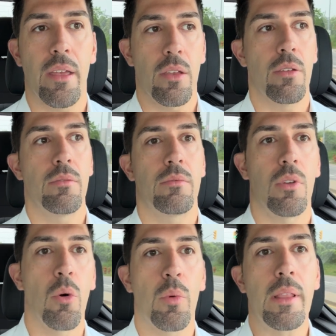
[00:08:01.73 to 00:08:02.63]
You
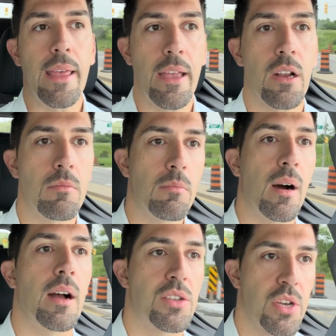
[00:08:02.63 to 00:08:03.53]
don't really hear
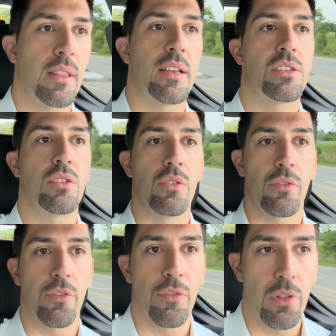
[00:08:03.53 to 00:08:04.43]
much unless you
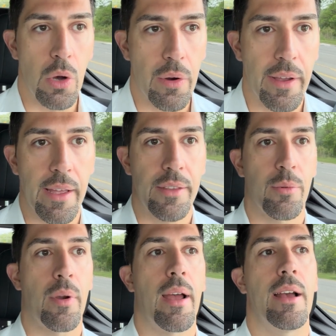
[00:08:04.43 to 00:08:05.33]
floor it,
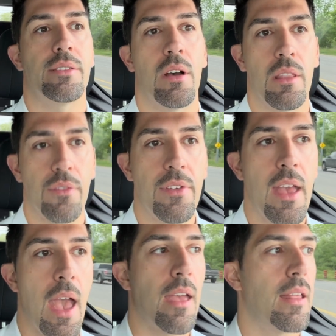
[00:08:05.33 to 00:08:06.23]
whereas on the
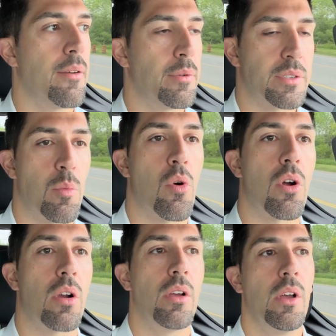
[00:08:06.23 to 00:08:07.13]
V8 it was
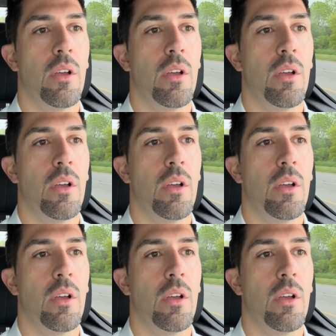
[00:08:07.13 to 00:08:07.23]
more